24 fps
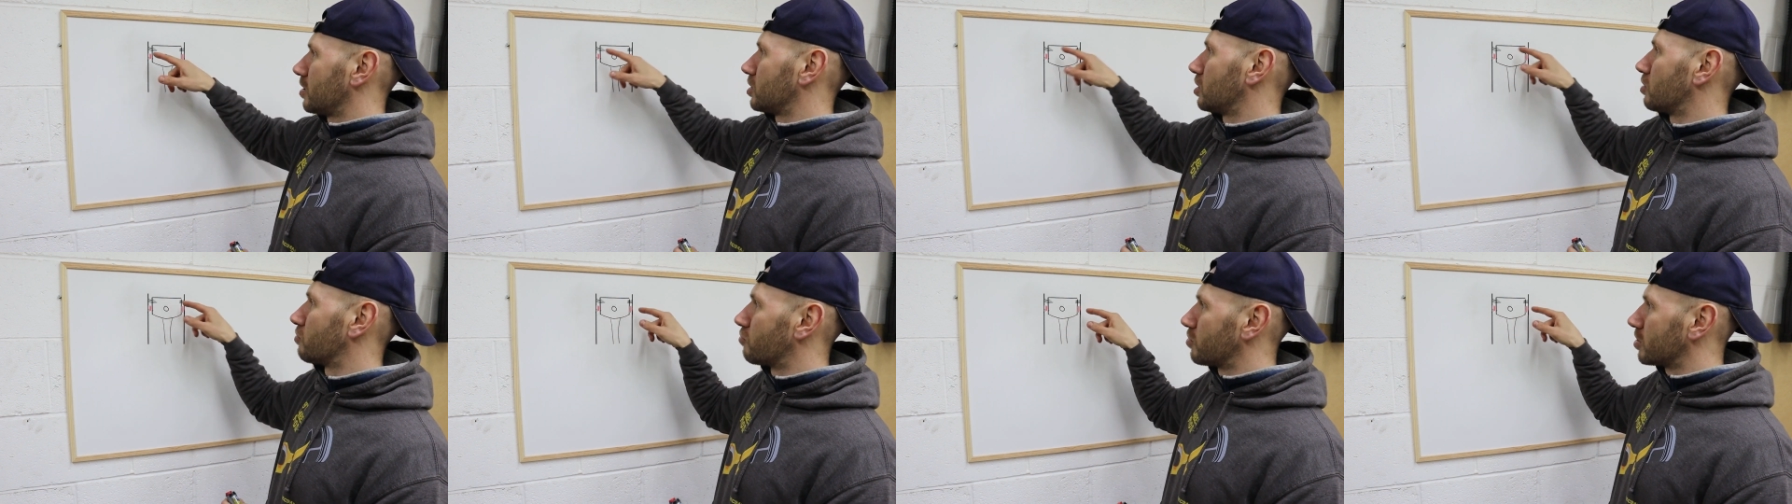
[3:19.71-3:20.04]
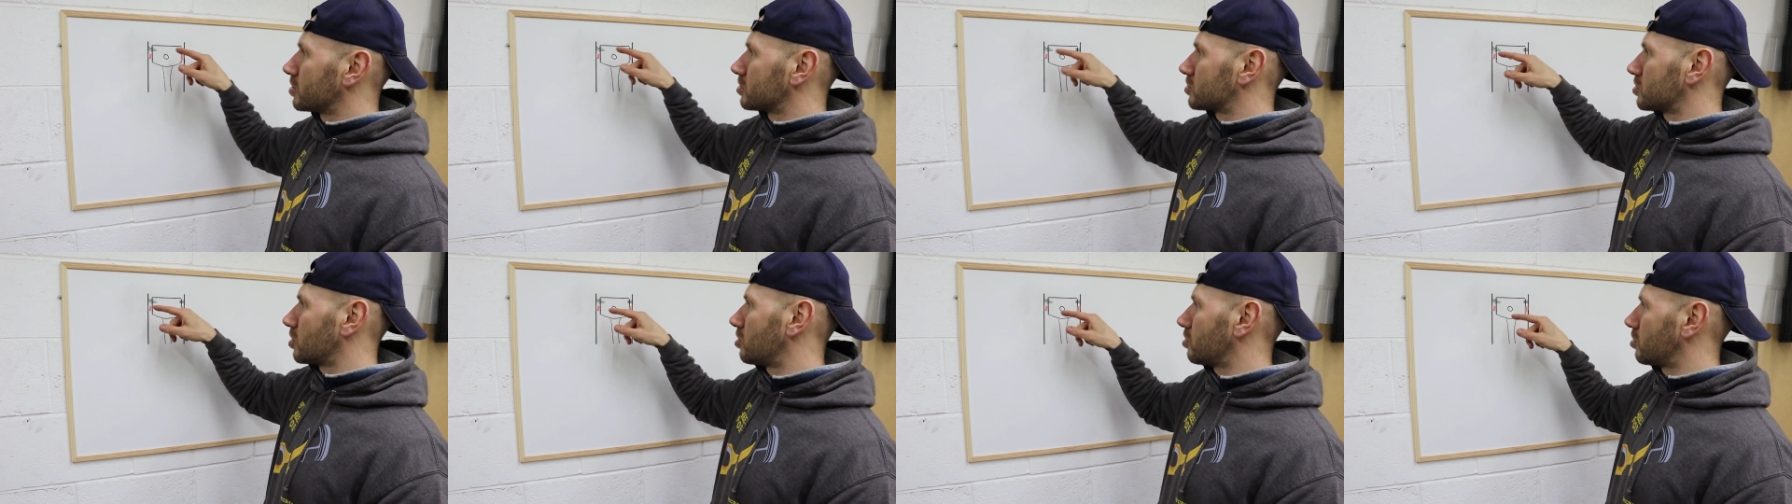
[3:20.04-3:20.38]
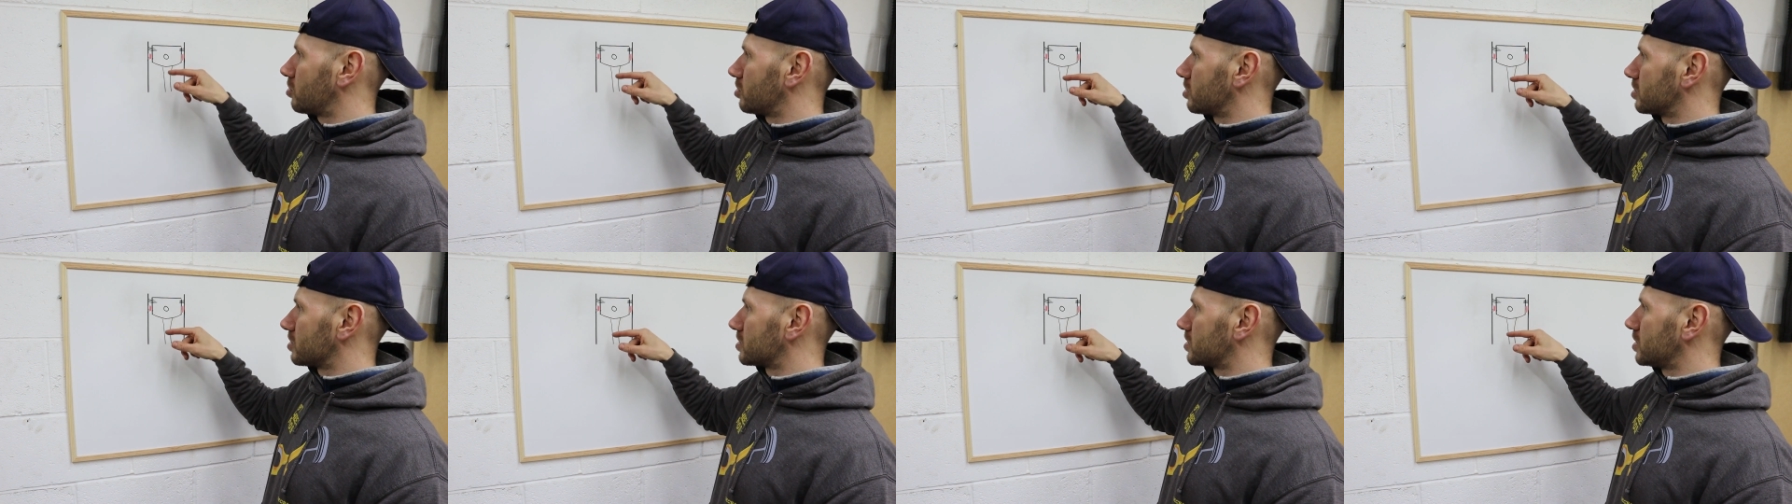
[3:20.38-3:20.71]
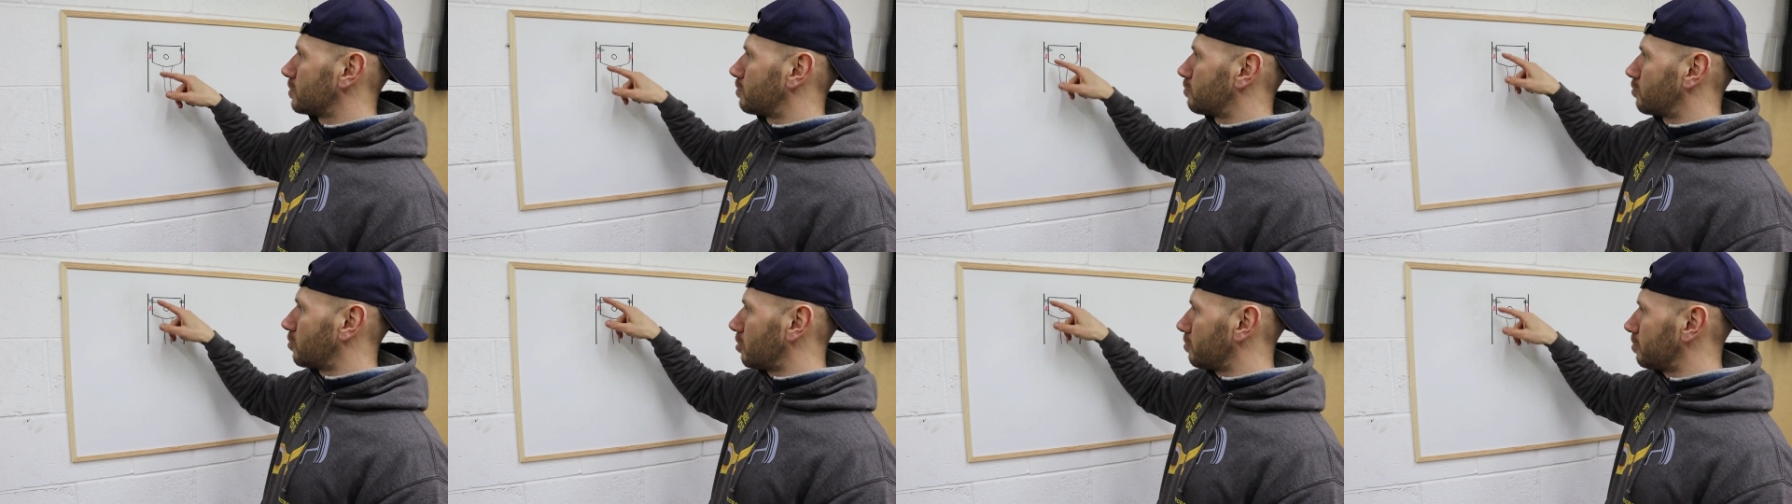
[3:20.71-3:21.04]
Your rings aren't going to
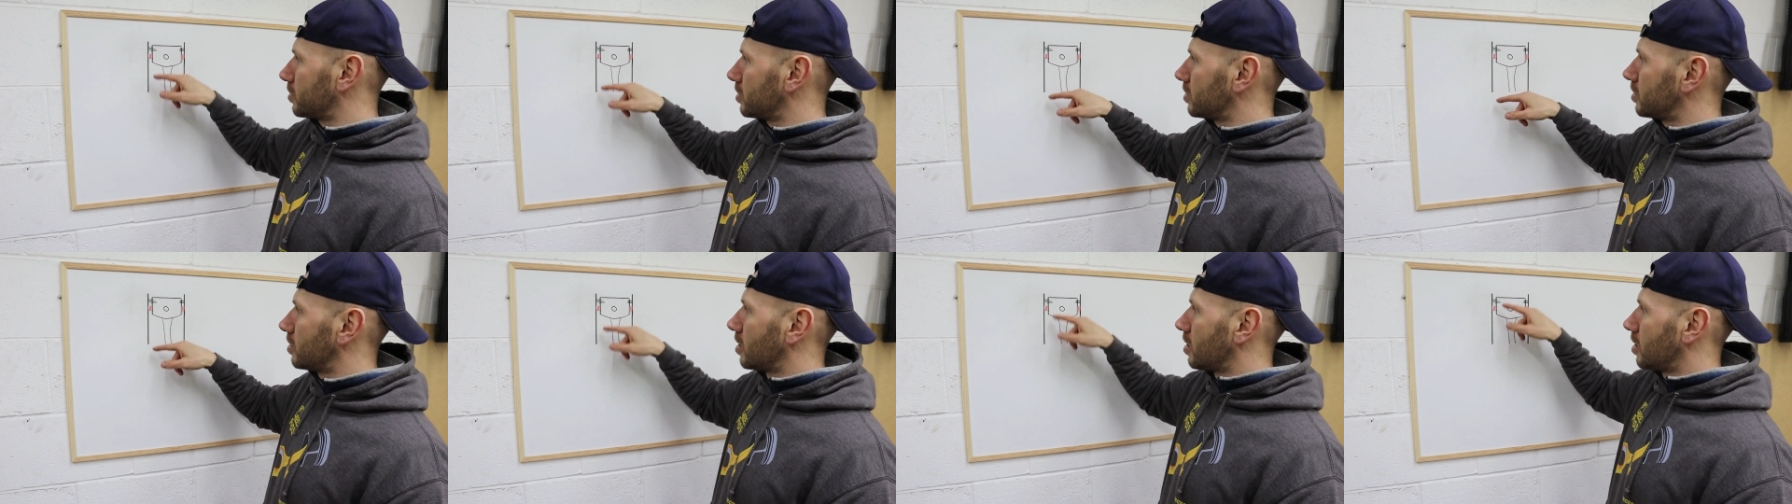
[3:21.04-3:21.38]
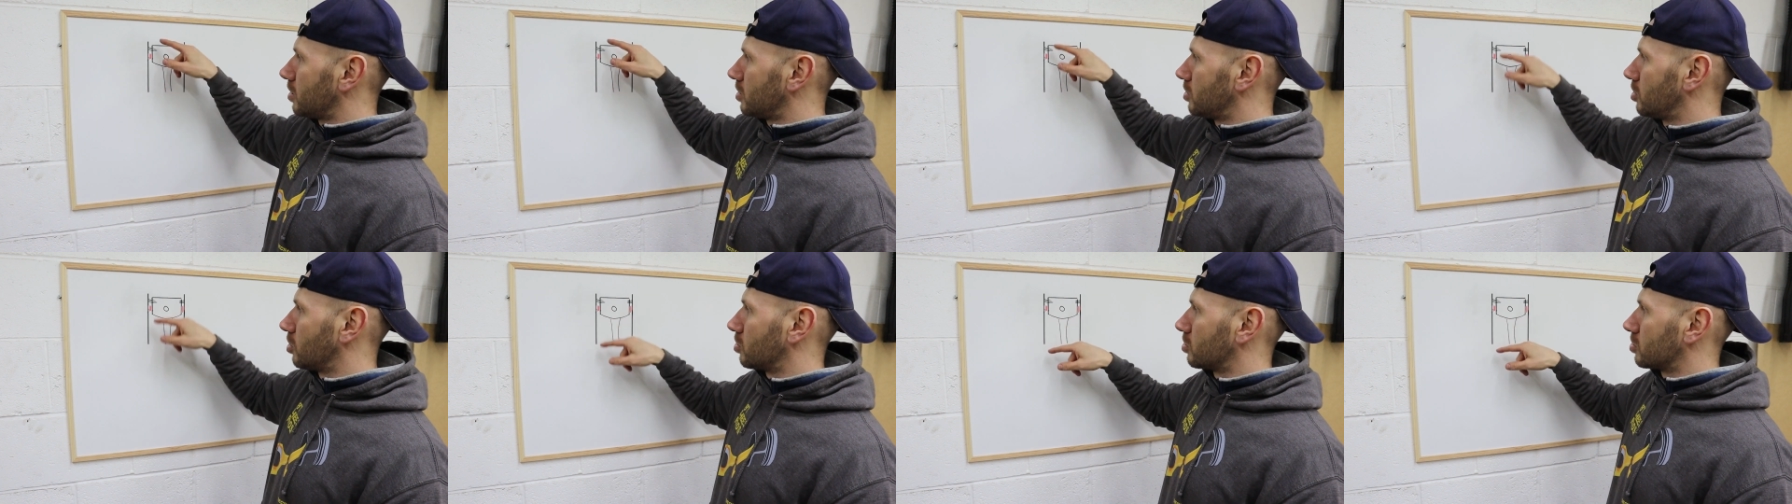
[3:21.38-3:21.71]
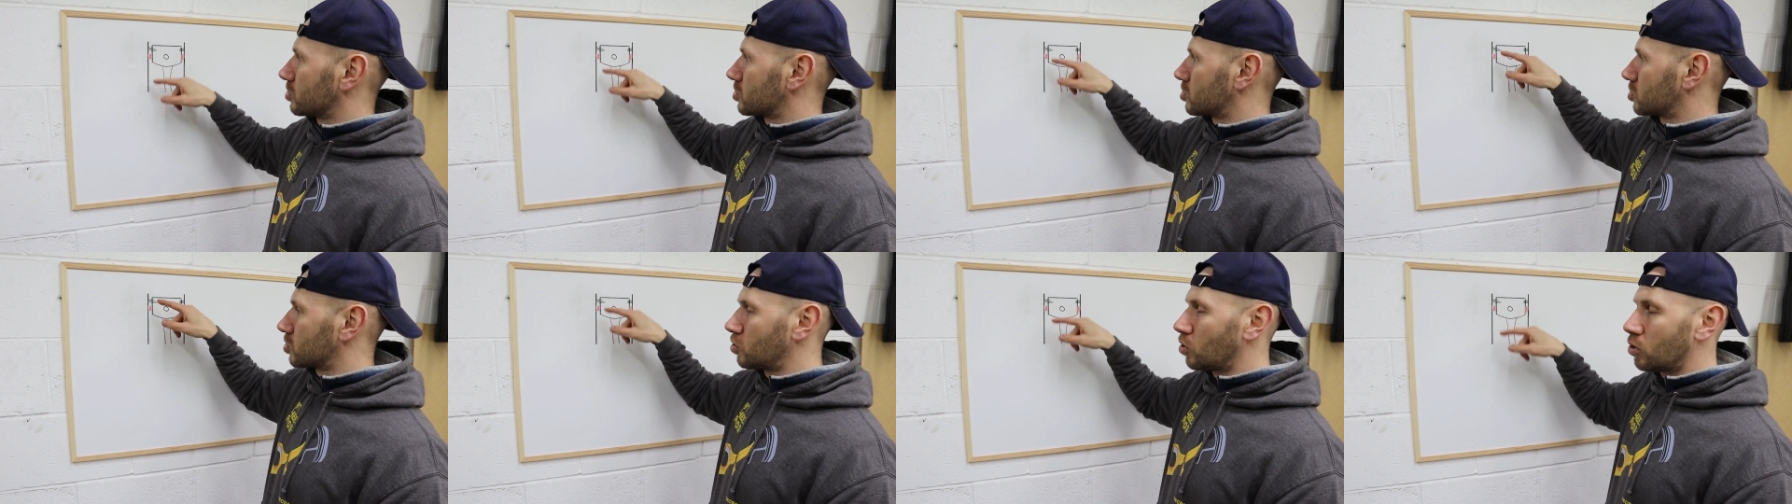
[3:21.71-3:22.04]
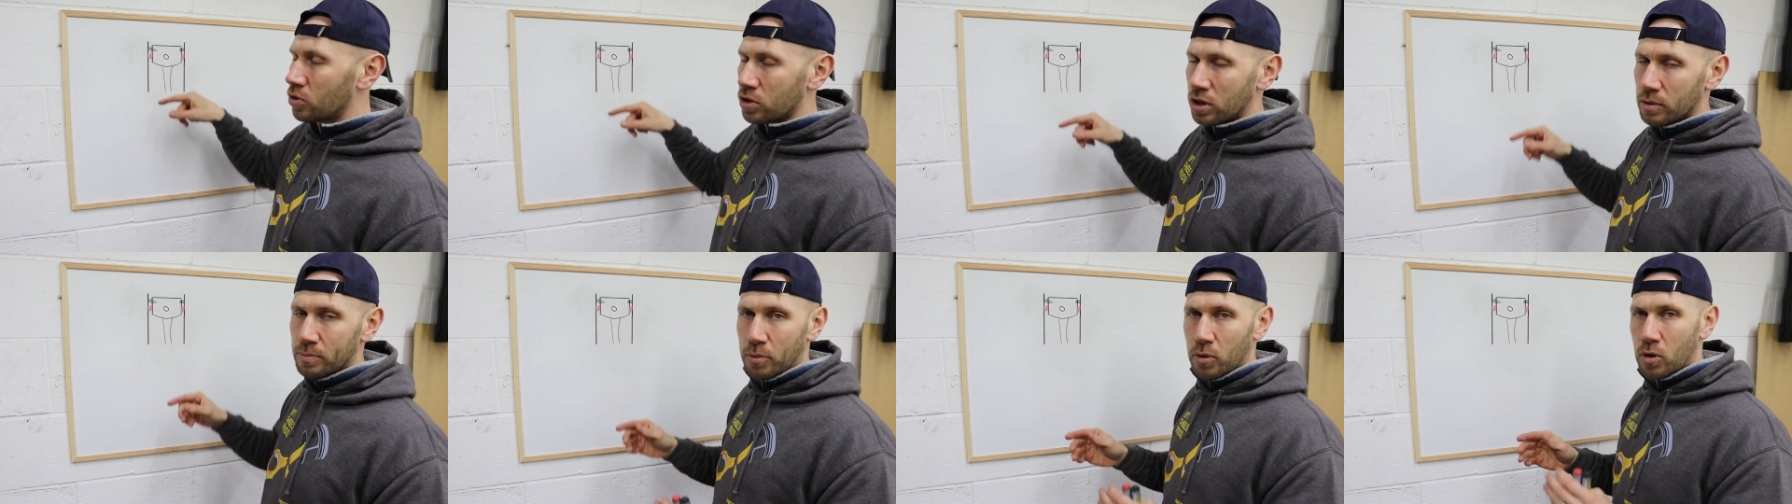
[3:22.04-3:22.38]
seat properly, you're going to
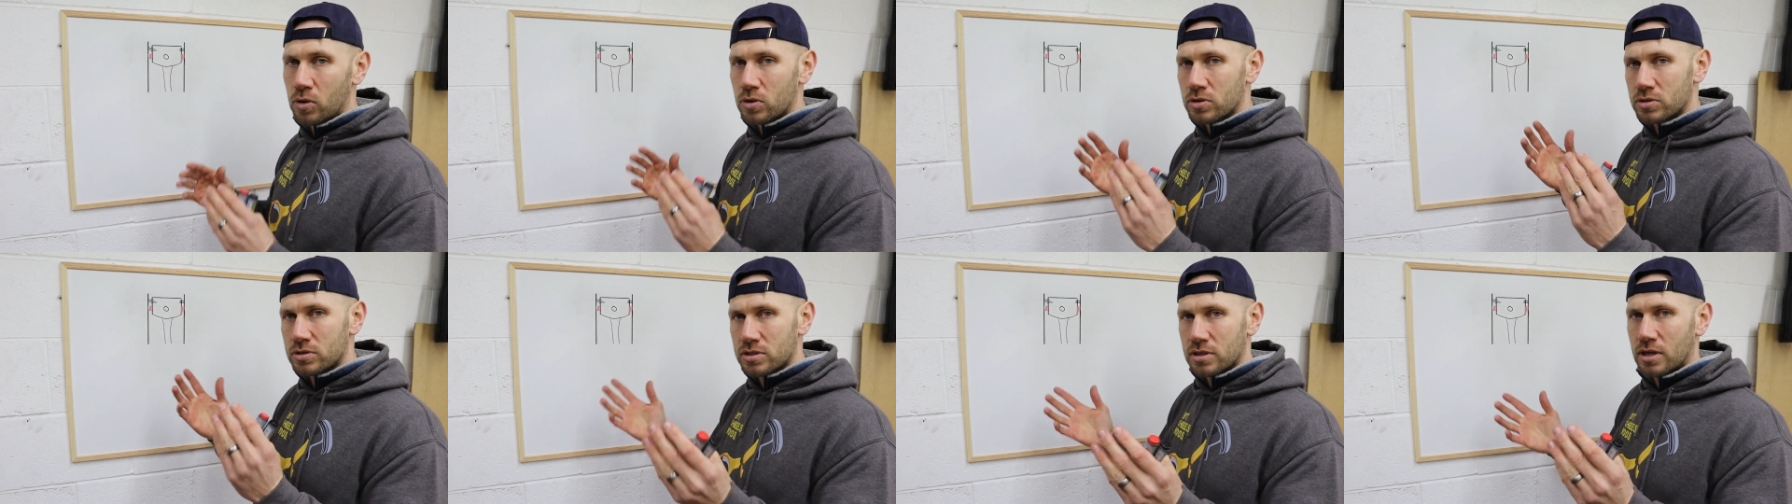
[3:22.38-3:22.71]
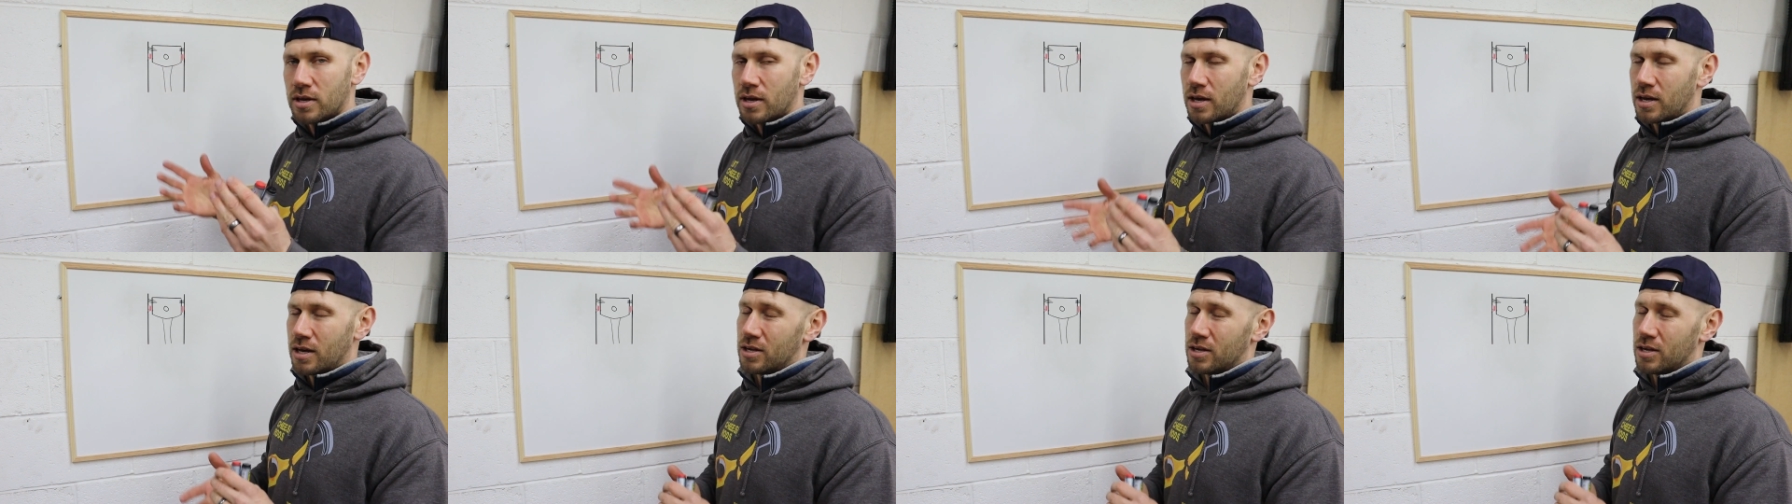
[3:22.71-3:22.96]
score the bores